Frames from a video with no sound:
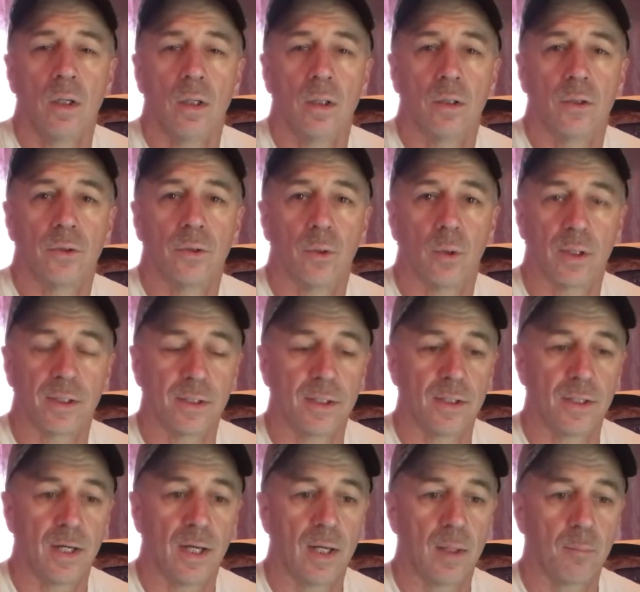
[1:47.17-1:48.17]
so I did
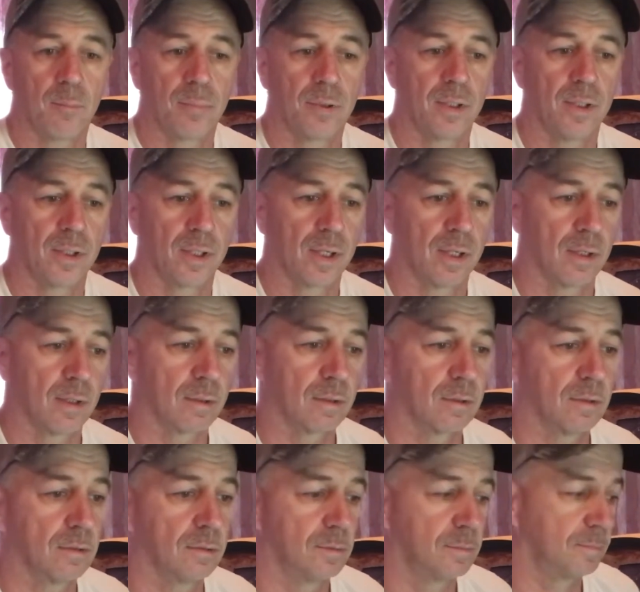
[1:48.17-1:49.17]
that, put it together,
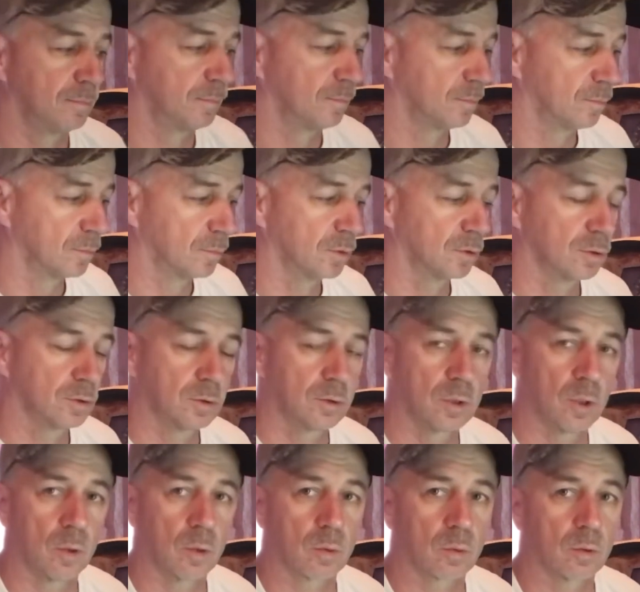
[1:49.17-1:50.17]

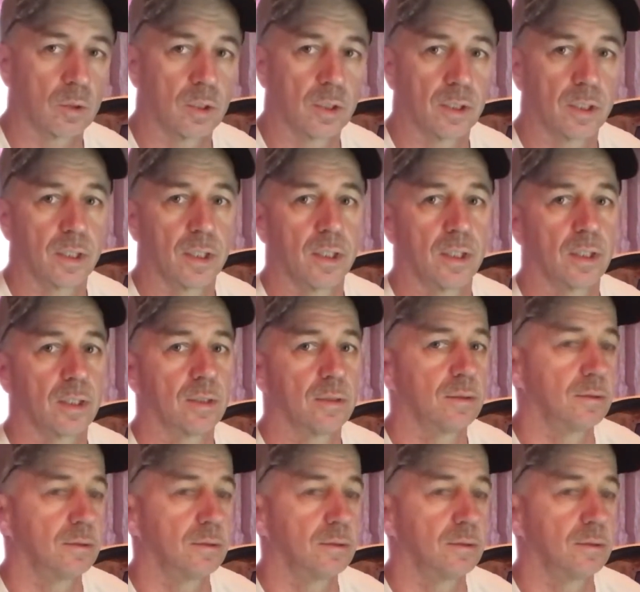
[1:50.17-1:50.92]
go to run it again,